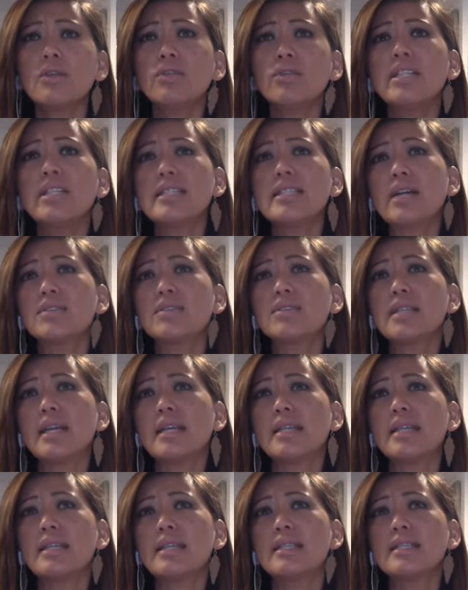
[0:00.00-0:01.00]

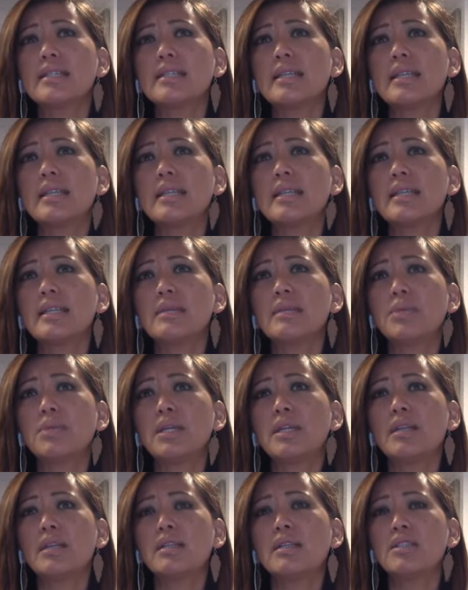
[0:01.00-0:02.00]
downside is they
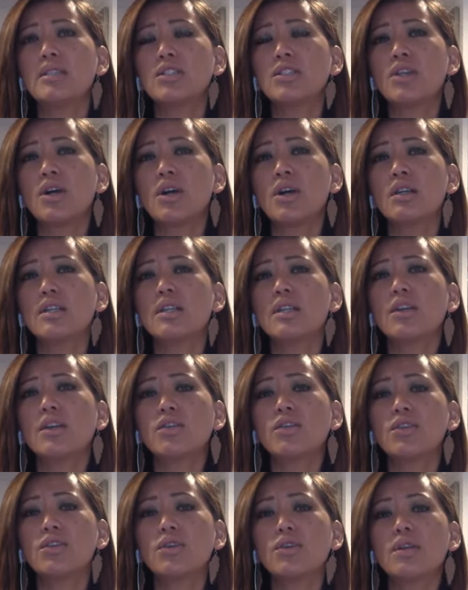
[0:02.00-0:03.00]
begin to talk, you know,
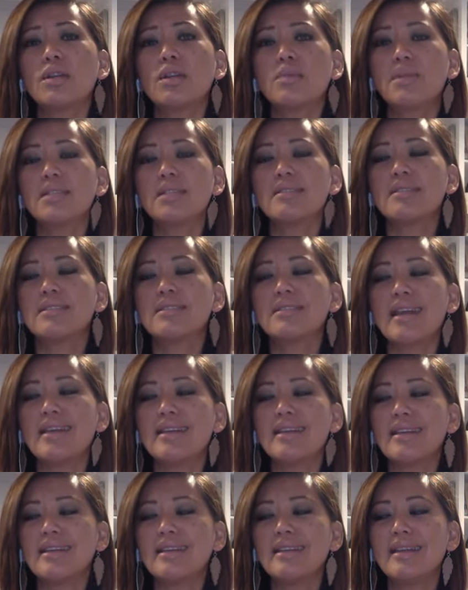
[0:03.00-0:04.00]
you're in a business
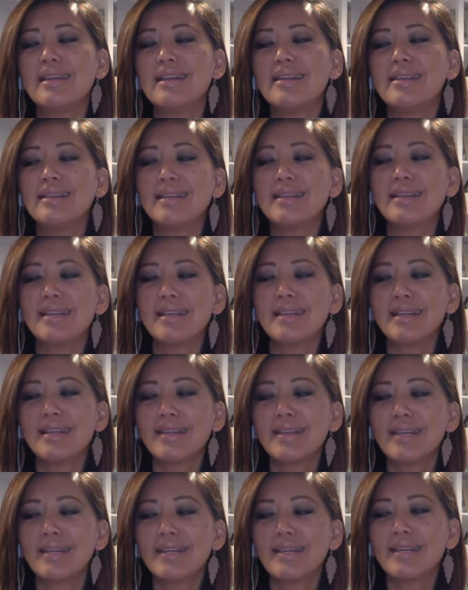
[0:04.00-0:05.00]
setting and
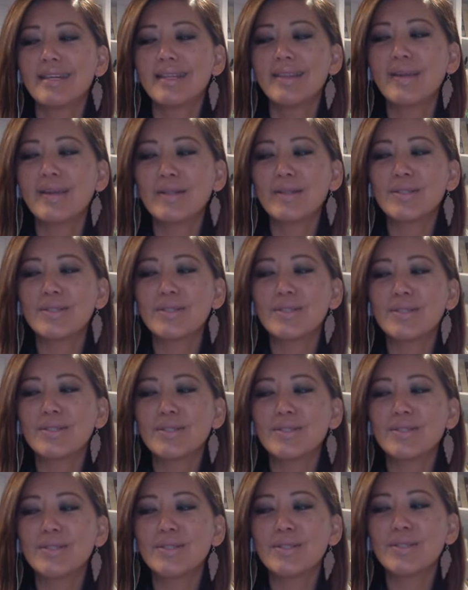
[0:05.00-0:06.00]

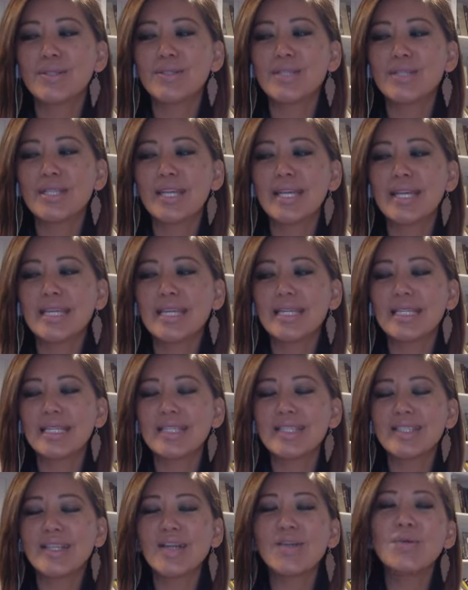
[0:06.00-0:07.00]
there's a
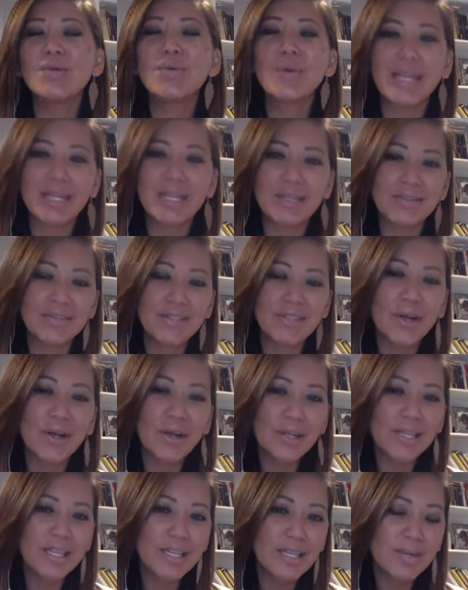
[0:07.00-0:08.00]
subtle way of
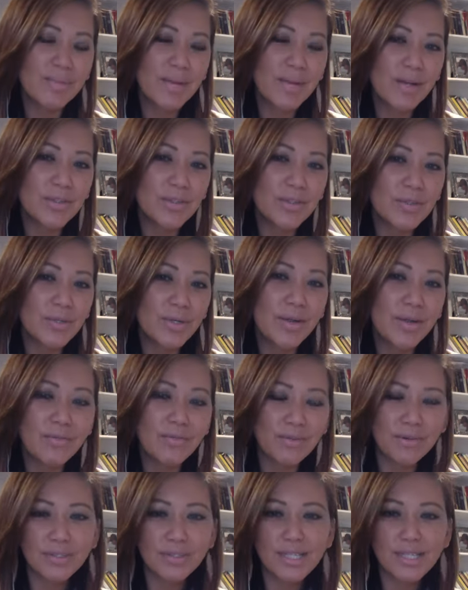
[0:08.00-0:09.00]
talking about your
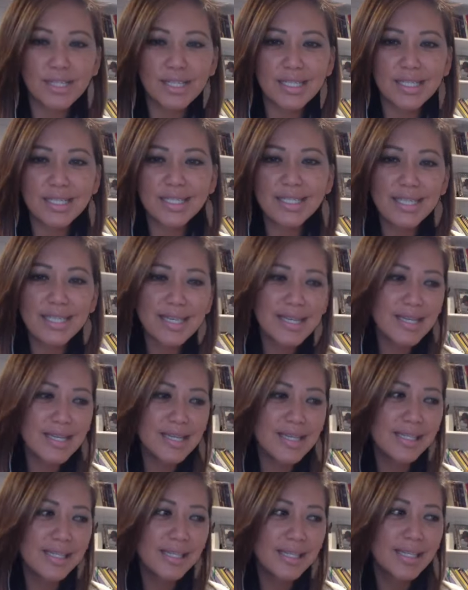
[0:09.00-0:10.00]
adversities
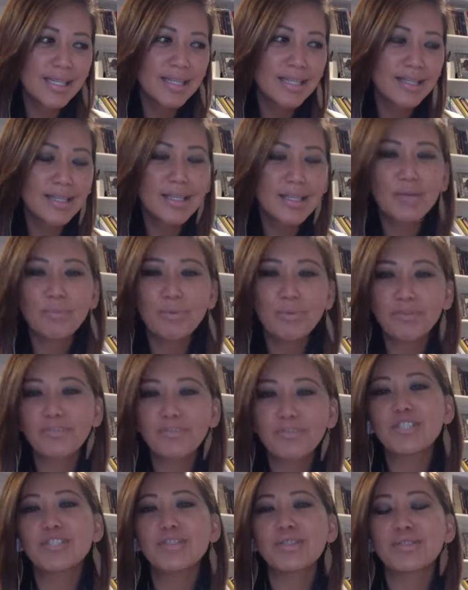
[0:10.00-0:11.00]
in like a
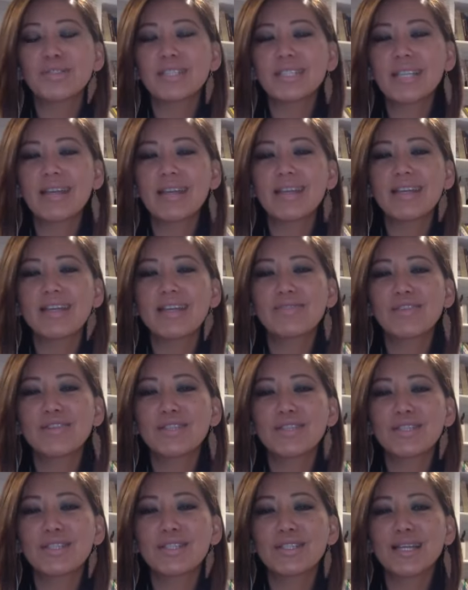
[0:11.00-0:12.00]
professional setting
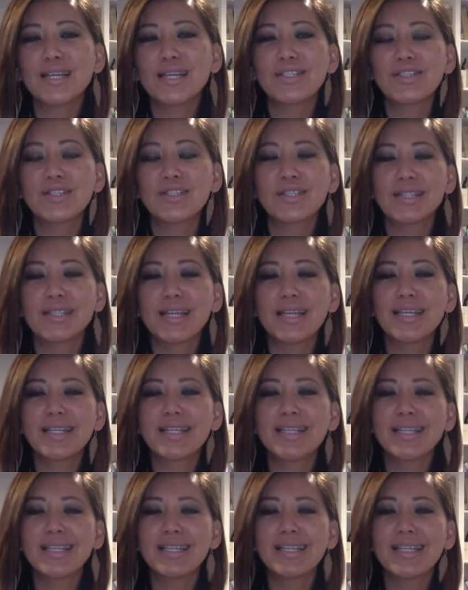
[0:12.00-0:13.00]
versus like just like
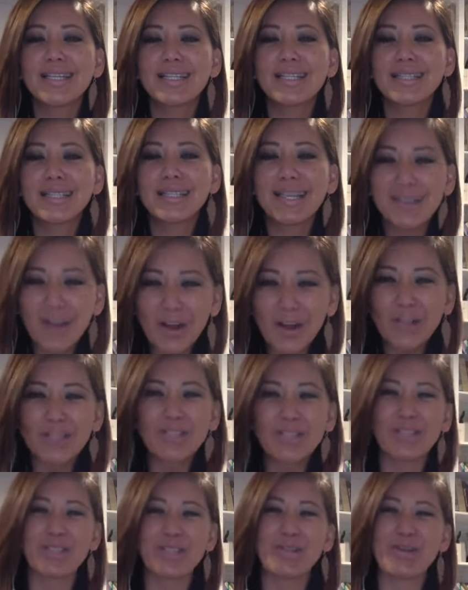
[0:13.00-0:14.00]
let all
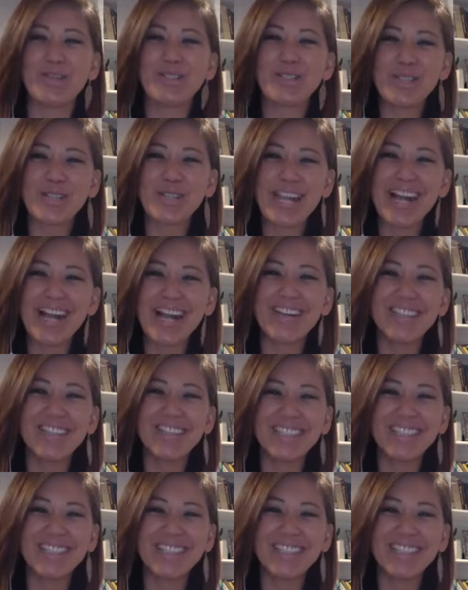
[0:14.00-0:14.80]
your laundry out.